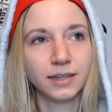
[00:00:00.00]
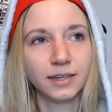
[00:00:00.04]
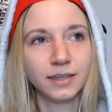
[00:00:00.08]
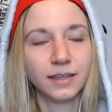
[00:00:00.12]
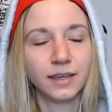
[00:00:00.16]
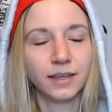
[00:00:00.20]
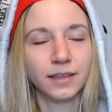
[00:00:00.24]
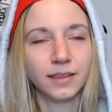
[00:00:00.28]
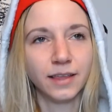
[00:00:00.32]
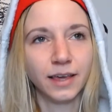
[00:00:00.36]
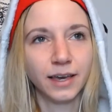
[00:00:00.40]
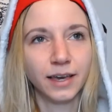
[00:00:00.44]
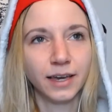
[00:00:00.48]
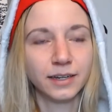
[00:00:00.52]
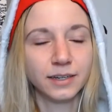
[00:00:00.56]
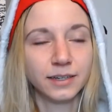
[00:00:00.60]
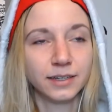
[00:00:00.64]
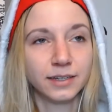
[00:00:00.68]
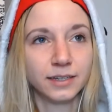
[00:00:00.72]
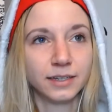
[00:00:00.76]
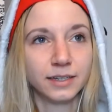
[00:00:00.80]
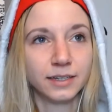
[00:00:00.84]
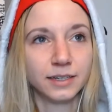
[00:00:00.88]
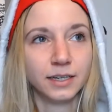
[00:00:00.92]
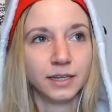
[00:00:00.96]
And then, like,
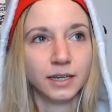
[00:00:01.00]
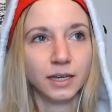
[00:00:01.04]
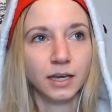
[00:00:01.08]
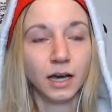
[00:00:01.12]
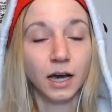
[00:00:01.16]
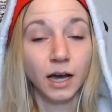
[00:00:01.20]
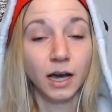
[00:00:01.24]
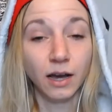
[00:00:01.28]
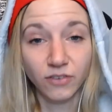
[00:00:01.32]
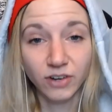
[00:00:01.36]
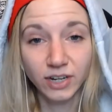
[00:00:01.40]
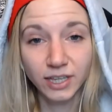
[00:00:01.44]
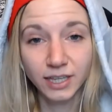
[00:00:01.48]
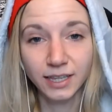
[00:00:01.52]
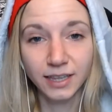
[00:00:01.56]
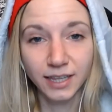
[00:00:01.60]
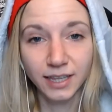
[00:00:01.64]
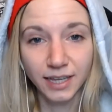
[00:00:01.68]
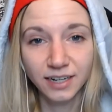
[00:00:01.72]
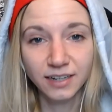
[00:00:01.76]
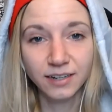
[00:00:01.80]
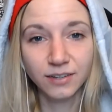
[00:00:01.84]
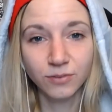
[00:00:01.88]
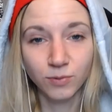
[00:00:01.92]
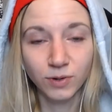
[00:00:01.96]
I really
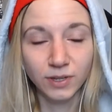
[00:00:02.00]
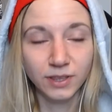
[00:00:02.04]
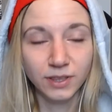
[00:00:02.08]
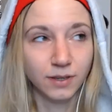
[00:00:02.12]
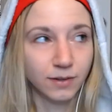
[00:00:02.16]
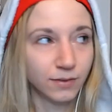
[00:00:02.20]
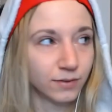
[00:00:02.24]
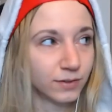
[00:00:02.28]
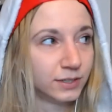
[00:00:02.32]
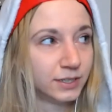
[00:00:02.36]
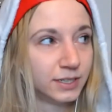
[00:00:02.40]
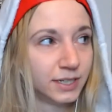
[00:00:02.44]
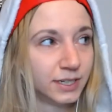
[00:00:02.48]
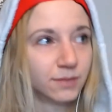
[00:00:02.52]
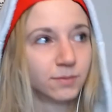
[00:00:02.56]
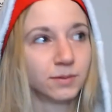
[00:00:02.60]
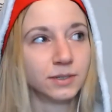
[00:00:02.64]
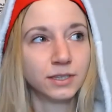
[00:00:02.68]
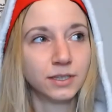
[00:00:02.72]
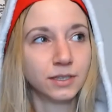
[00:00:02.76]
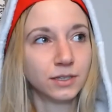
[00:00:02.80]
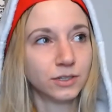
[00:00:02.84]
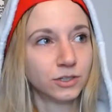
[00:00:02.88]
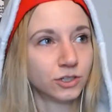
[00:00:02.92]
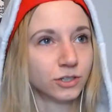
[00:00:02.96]
liked what they did
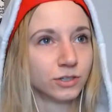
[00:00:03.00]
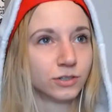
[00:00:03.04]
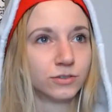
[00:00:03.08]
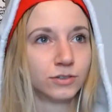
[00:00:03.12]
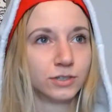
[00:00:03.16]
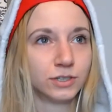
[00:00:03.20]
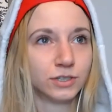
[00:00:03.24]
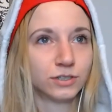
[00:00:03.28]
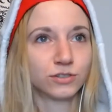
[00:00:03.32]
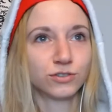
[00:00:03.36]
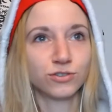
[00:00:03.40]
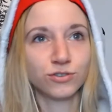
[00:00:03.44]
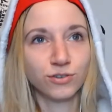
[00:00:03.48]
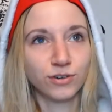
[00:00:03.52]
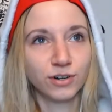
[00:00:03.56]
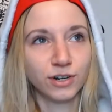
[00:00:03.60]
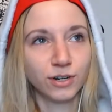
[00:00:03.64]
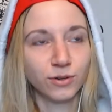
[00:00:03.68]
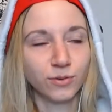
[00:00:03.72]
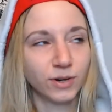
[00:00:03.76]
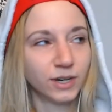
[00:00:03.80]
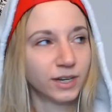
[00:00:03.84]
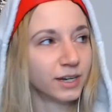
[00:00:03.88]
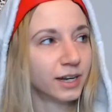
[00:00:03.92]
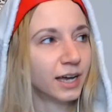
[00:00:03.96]
with the children's story
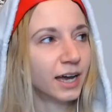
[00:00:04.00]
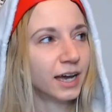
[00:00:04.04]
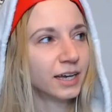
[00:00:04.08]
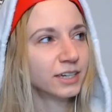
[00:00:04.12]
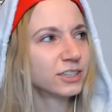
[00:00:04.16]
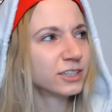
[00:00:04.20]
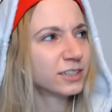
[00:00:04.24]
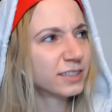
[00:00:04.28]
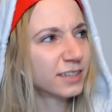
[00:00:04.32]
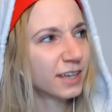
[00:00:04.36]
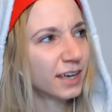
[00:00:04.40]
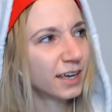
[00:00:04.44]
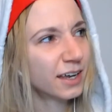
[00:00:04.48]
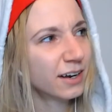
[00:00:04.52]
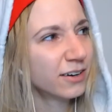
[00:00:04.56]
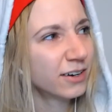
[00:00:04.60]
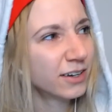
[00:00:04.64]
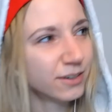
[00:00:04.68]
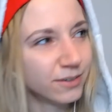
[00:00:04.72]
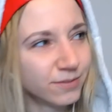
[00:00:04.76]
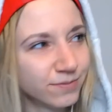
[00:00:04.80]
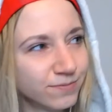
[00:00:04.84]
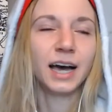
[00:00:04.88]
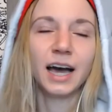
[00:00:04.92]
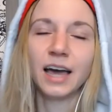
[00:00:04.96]
one. I don't know.